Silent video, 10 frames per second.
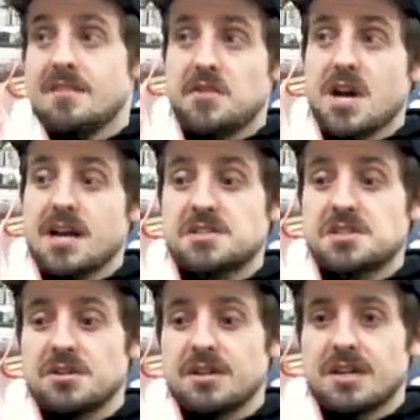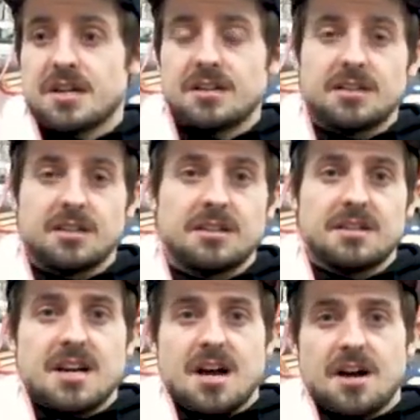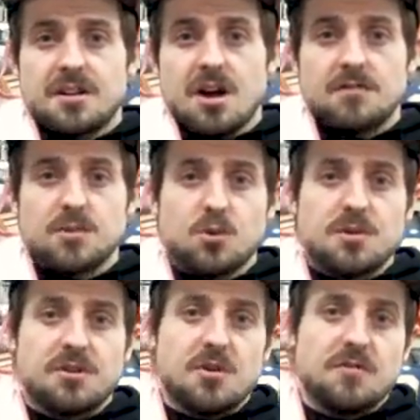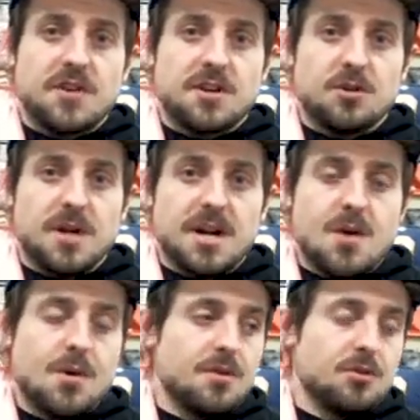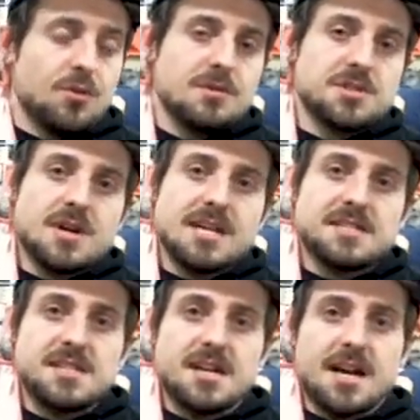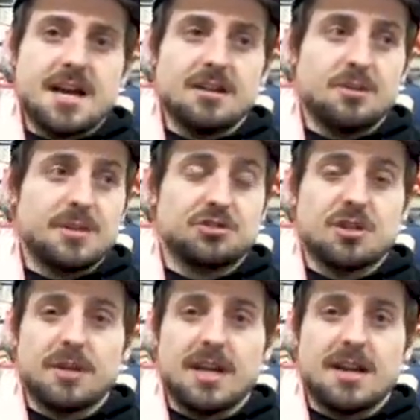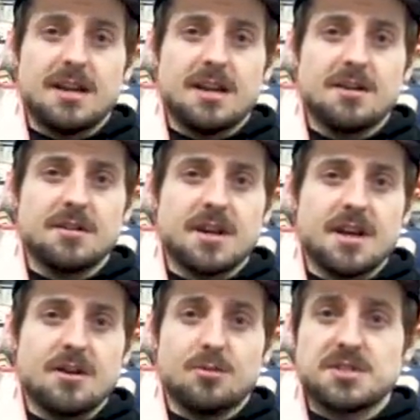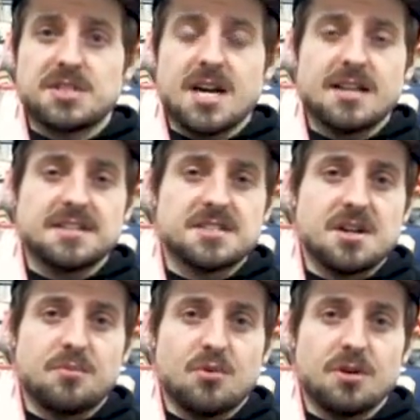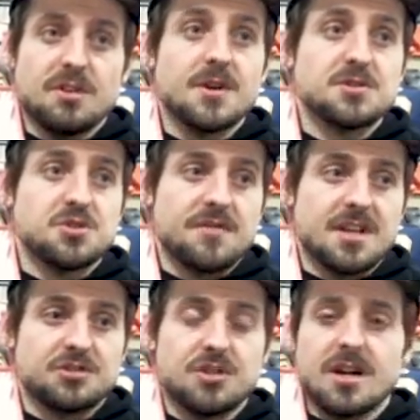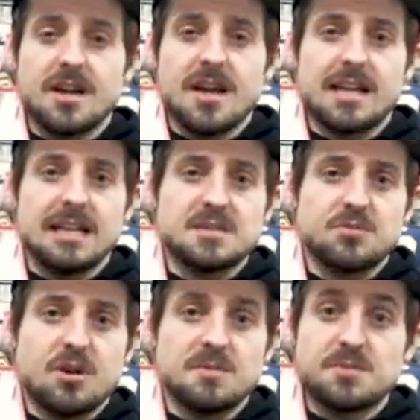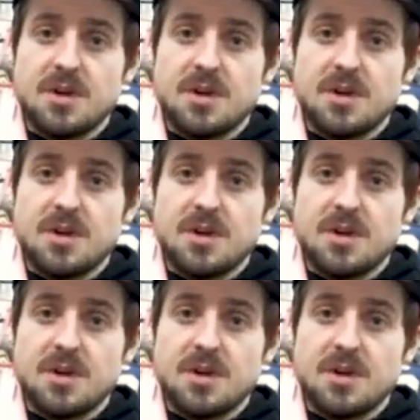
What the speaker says: If you guys are a little uncomfortable with your own vehicle right now, I know the roads are icy. I had a little bit of trouble getting in here today, almost died. That's not important. If I was driving that truck, I'd have had less problems.